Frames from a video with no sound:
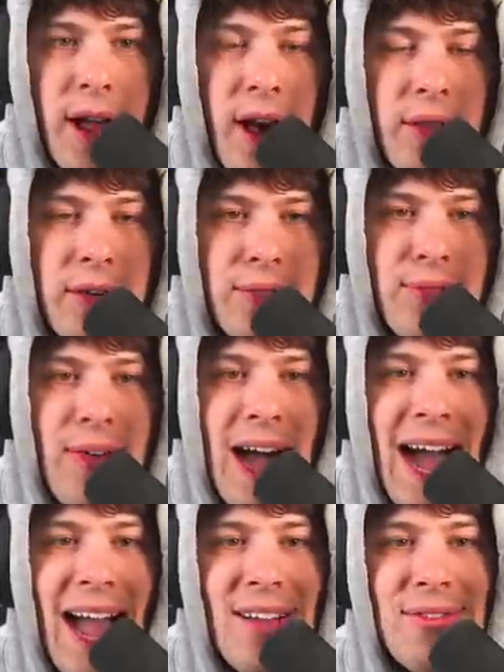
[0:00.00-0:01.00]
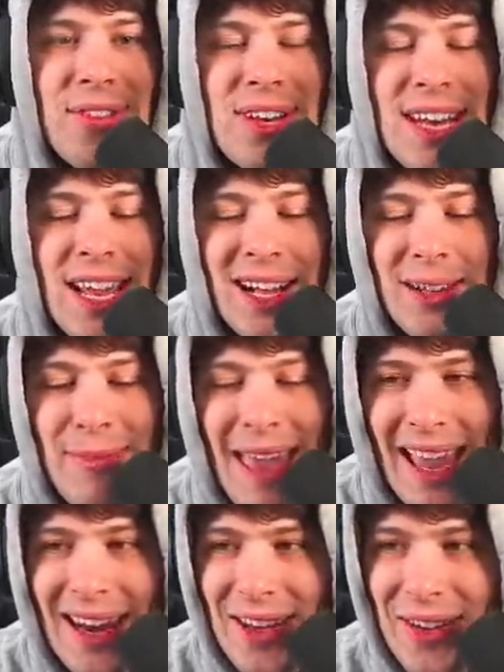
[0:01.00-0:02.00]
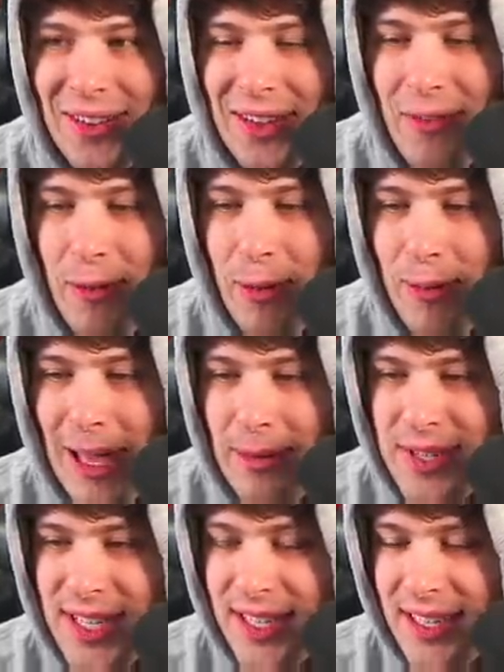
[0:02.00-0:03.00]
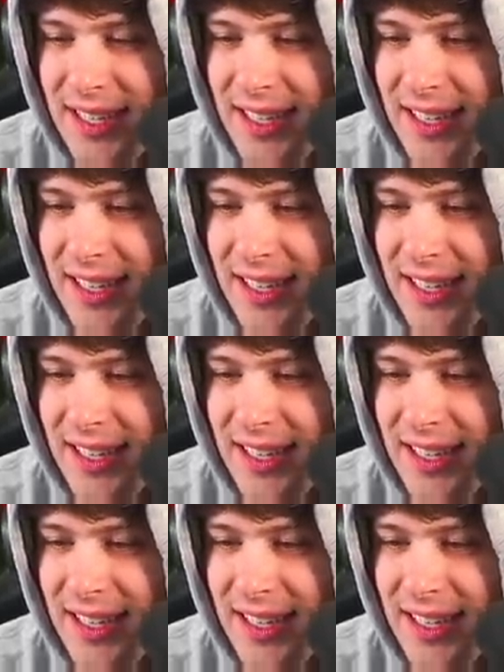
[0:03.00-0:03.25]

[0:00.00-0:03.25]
no, the 5-0 Man U and Liverpool memes.